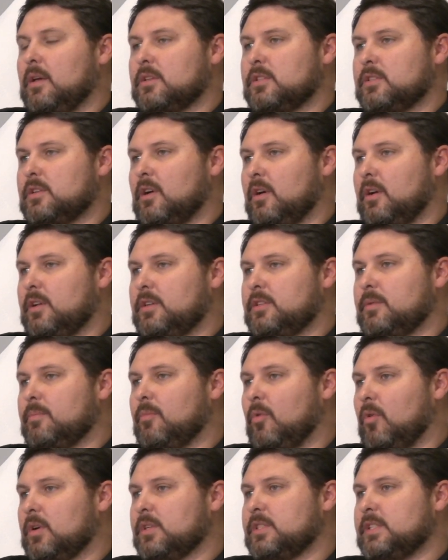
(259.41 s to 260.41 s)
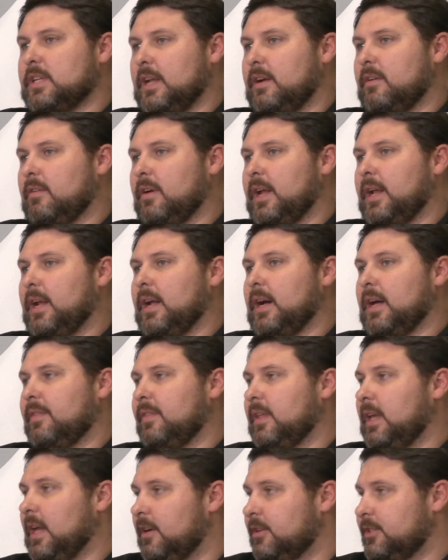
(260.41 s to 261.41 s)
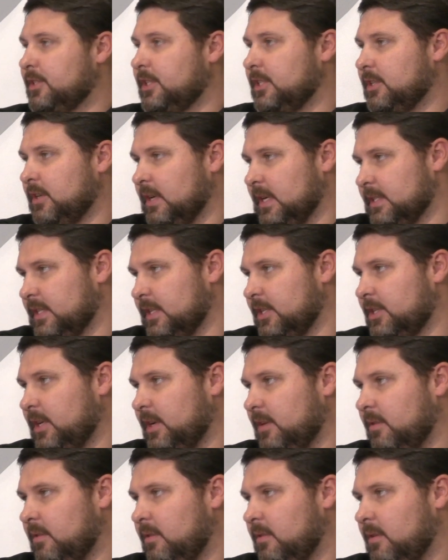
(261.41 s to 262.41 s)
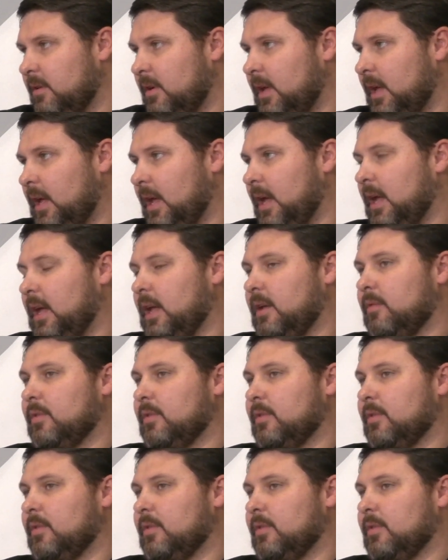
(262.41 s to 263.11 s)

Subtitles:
started to more center in on the energy transition and